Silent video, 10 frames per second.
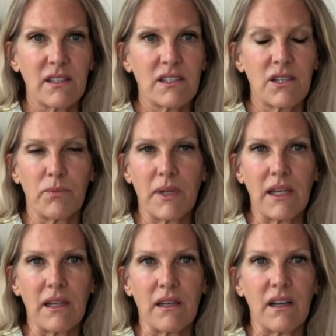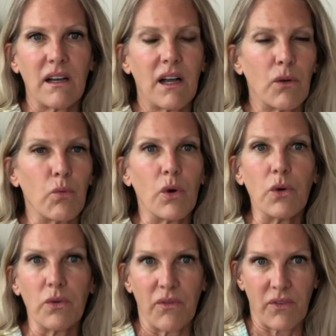to be a
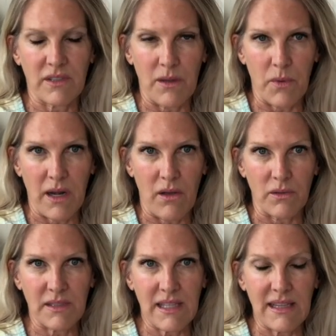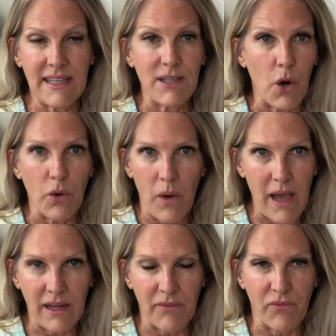wound for someone else that they don't know how
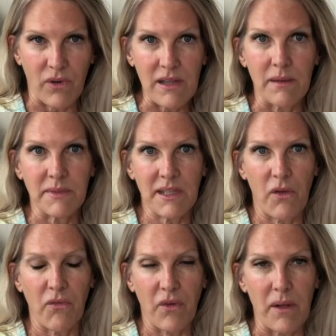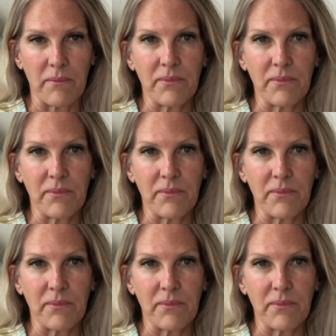to free themselves from.